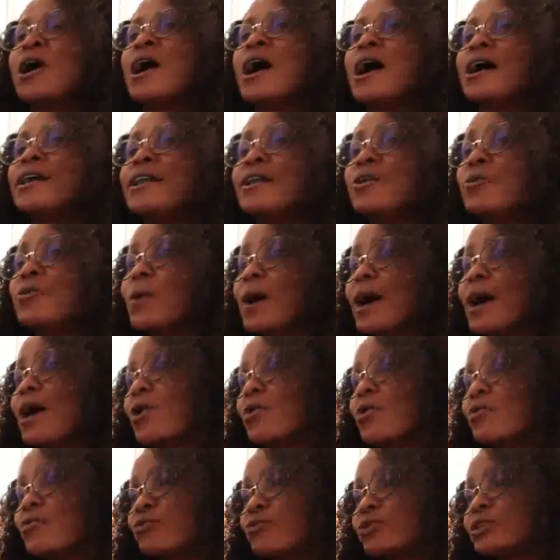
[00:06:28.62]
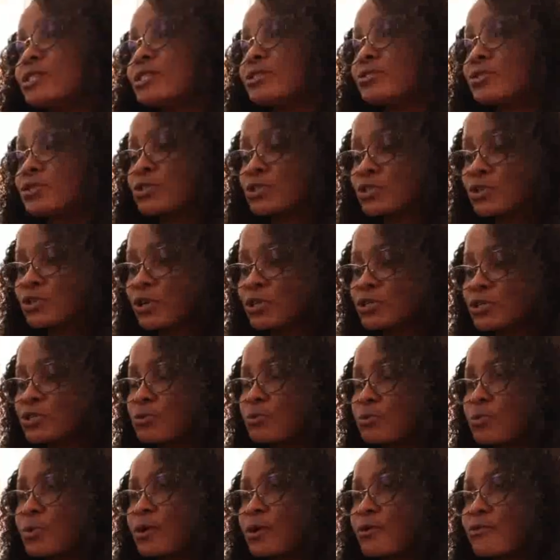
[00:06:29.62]
And aware of what it was going to
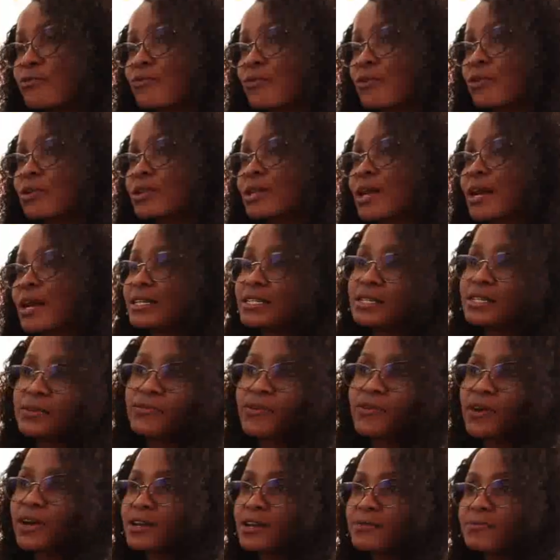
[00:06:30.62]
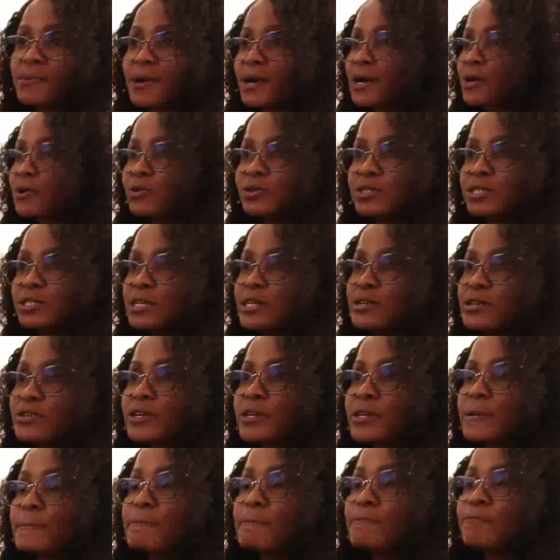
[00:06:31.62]
bring forth, I deferred my law
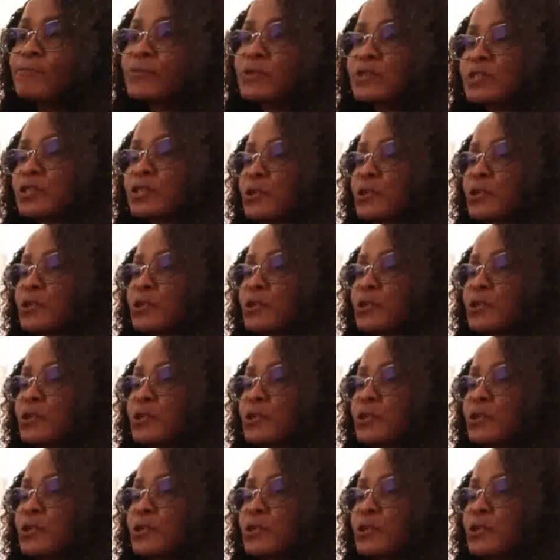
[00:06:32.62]
degree to